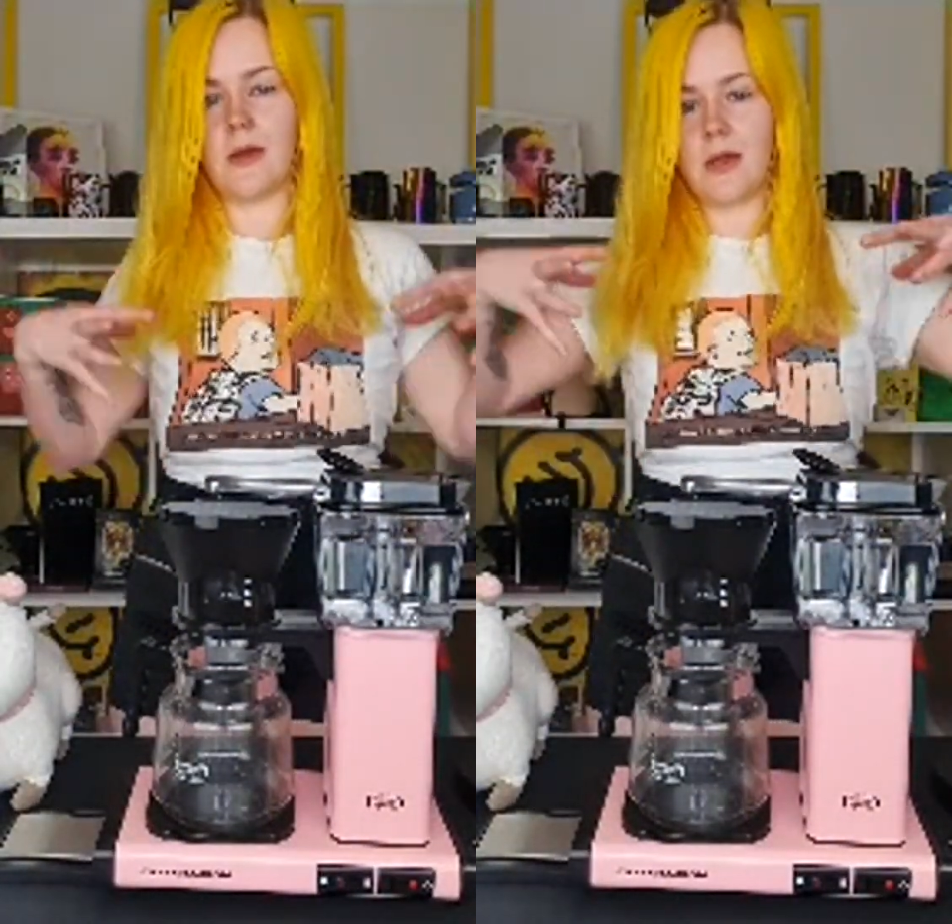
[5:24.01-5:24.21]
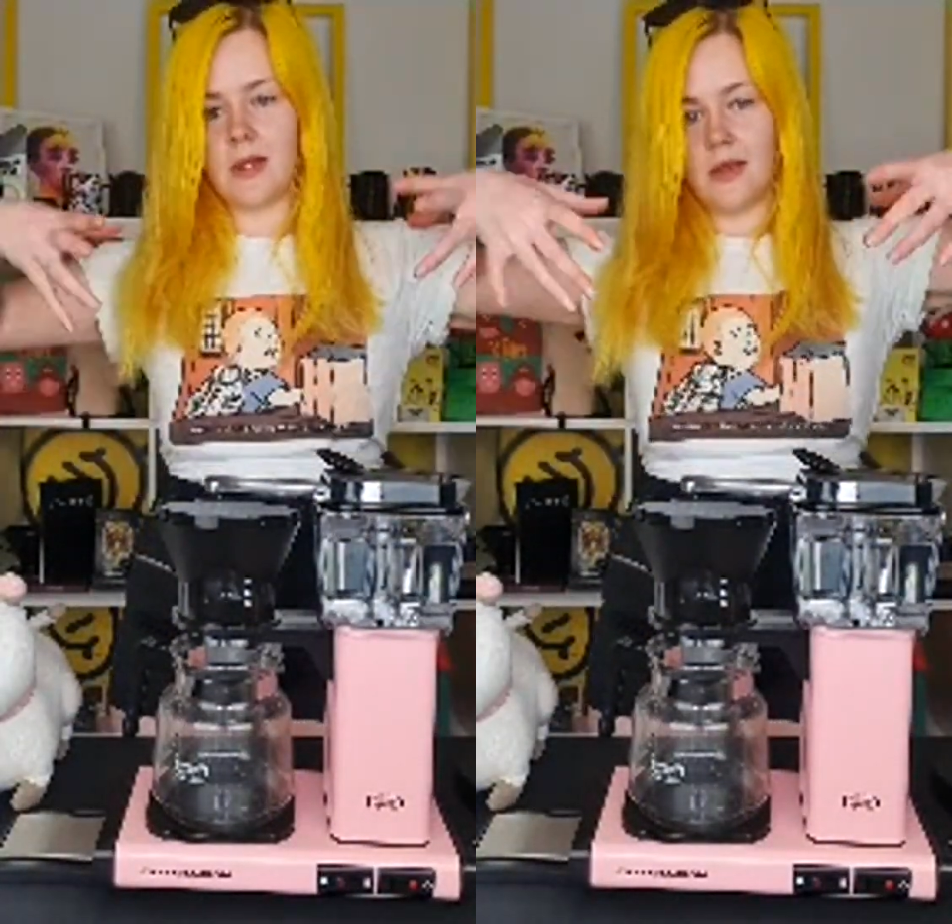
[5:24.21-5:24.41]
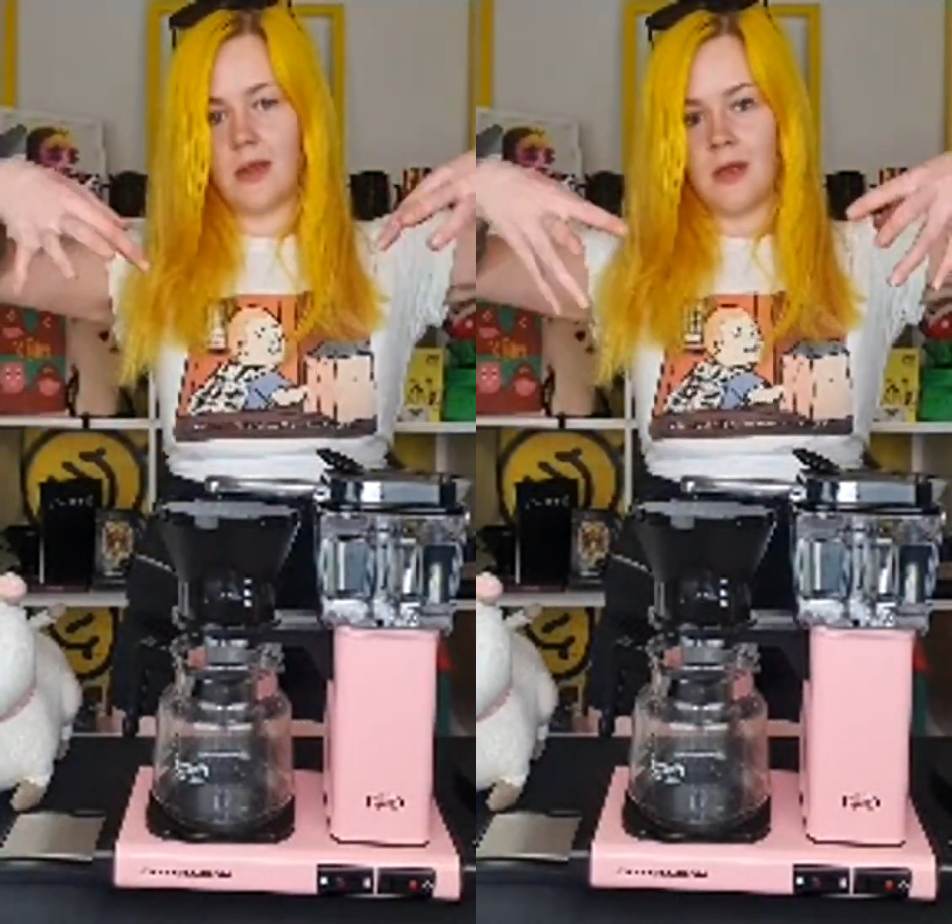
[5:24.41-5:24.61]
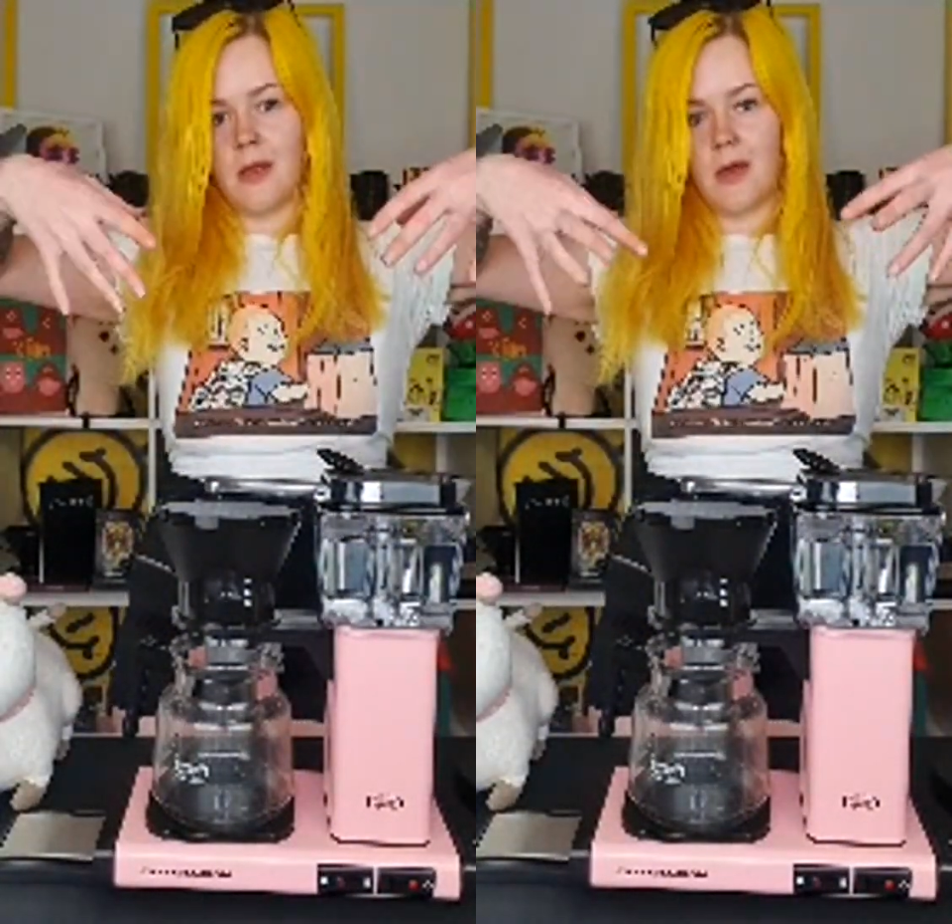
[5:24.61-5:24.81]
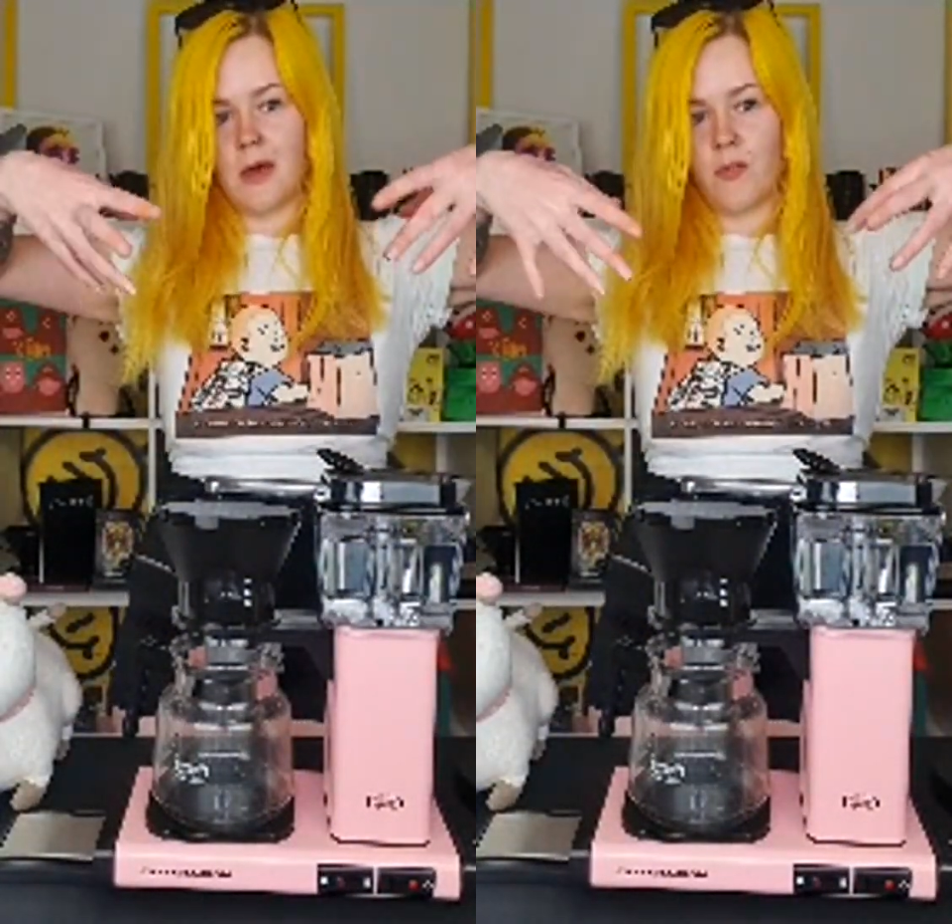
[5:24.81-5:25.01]
it
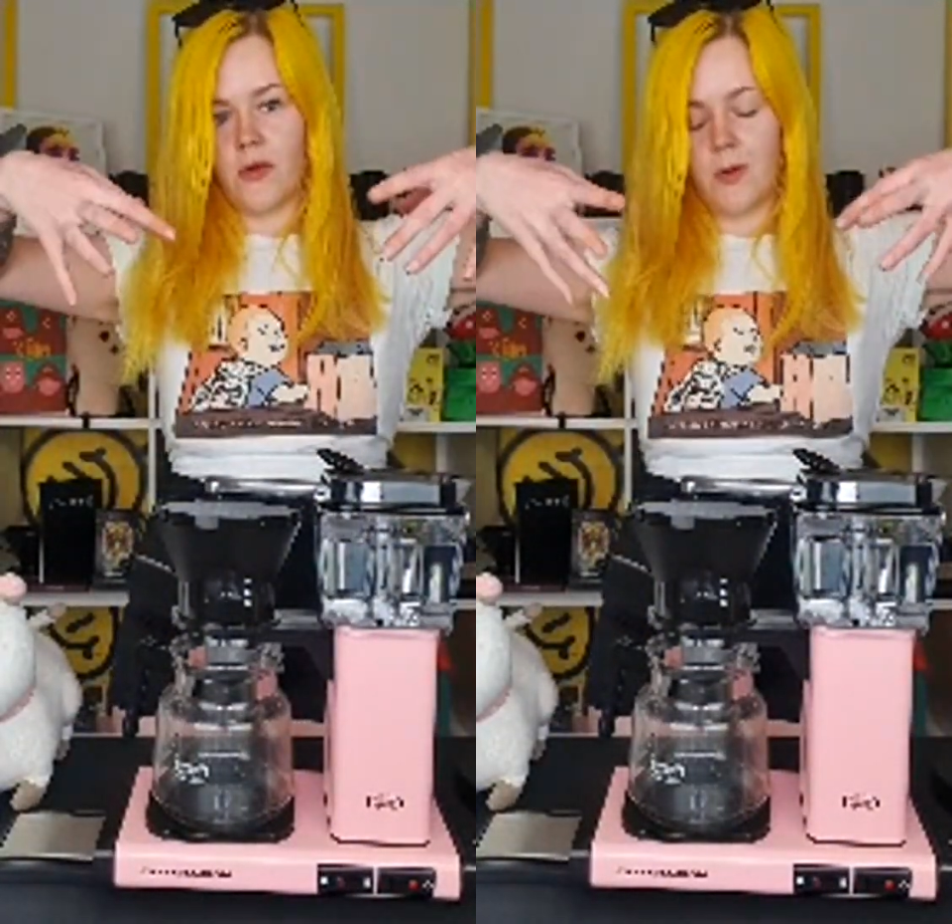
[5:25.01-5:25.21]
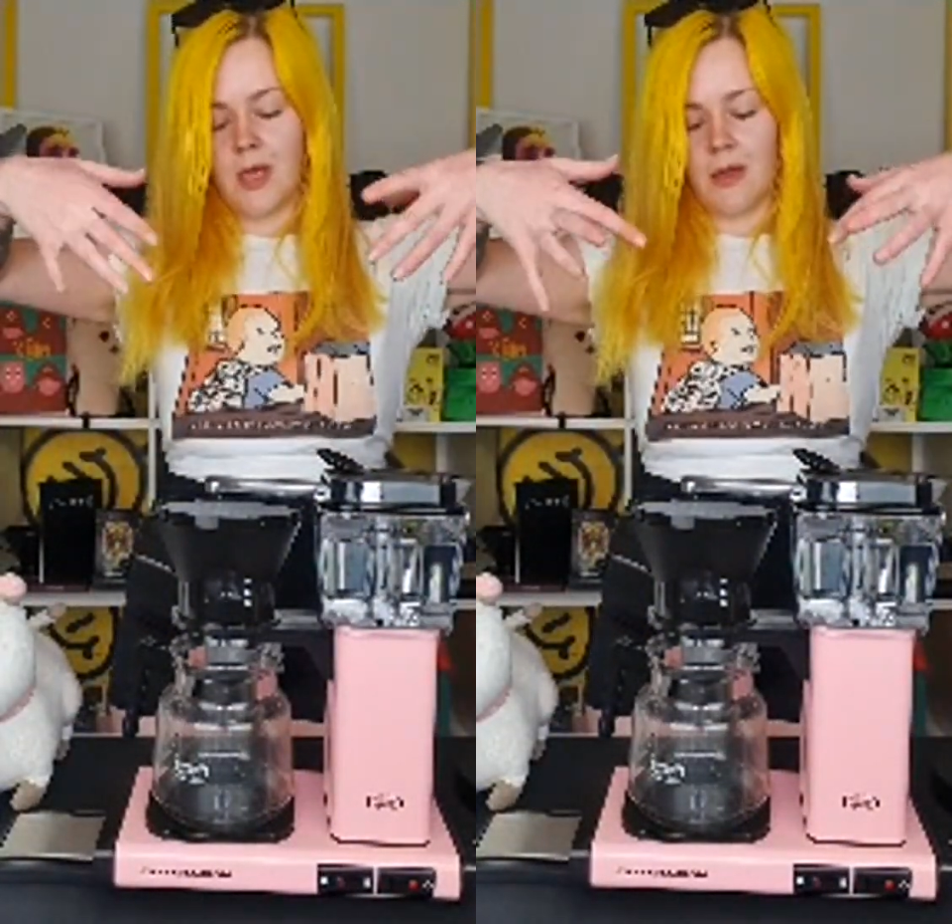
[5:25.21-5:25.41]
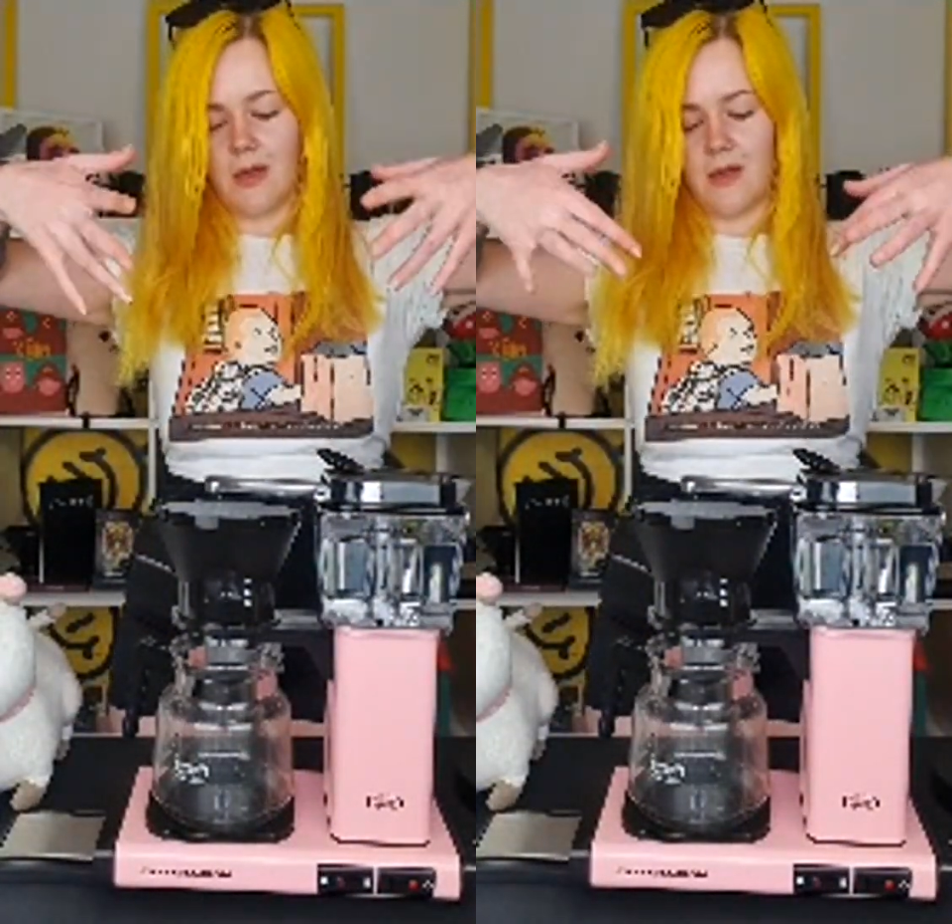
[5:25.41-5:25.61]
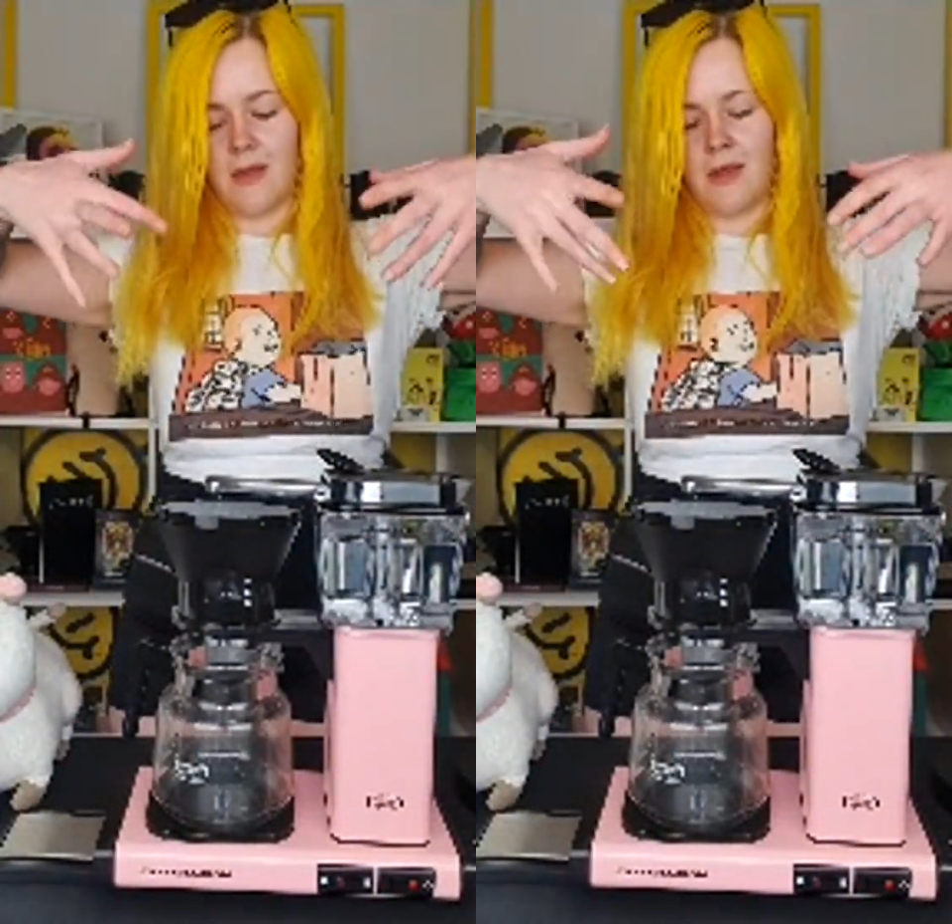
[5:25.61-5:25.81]
a-brewing.